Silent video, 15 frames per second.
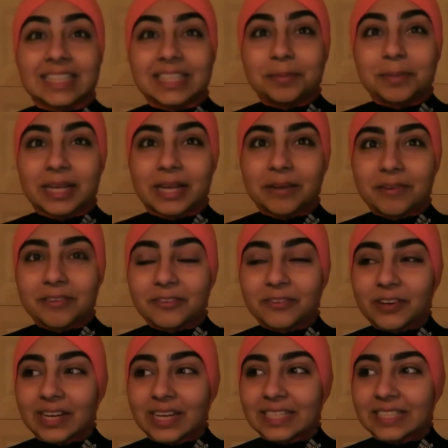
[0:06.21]
Assalamu alaikum
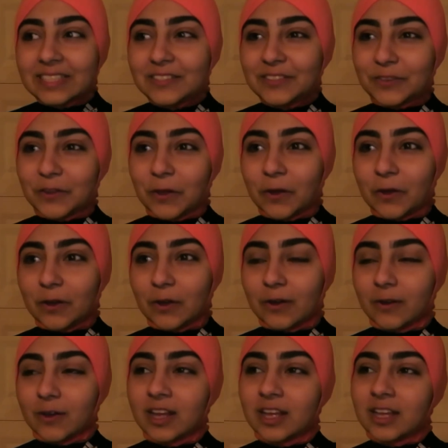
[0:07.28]
everyone.
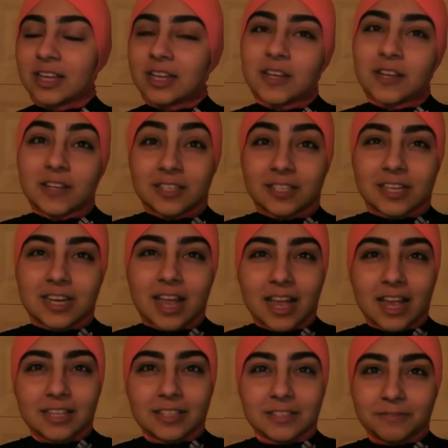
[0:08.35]
So
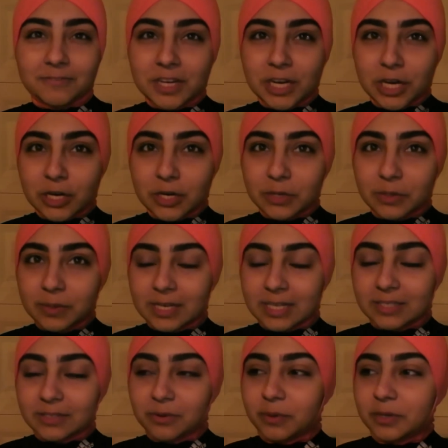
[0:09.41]
today's video
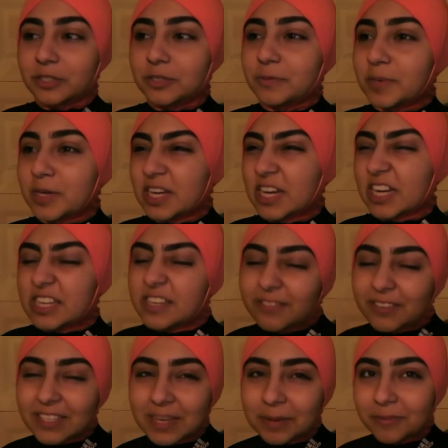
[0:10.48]
is going to be a
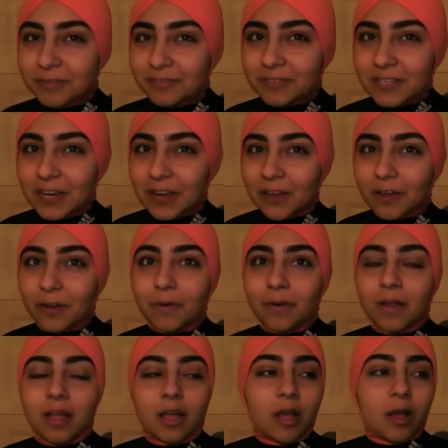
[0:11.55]
different type of video
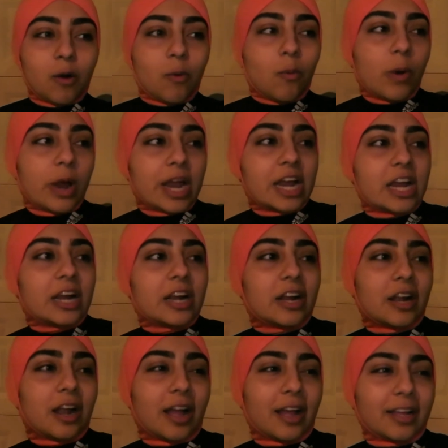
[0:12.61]

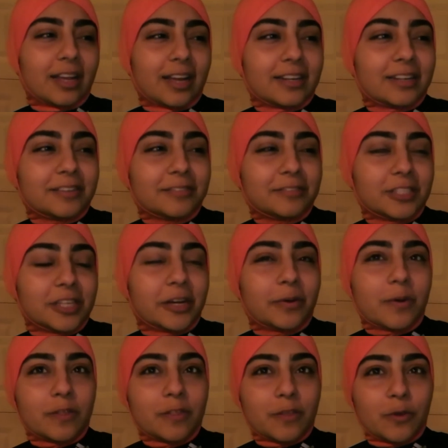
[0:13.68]
where I kind of share
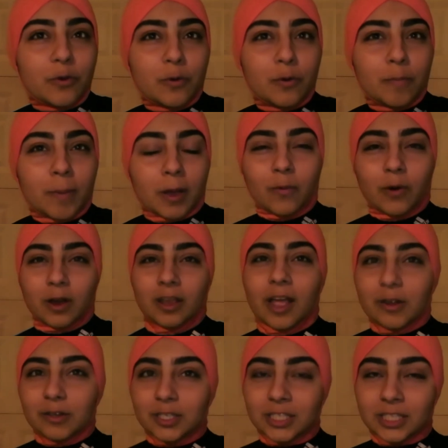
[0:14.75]
with you my
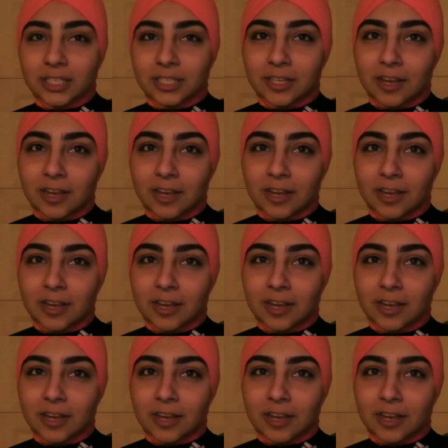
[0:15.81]
workout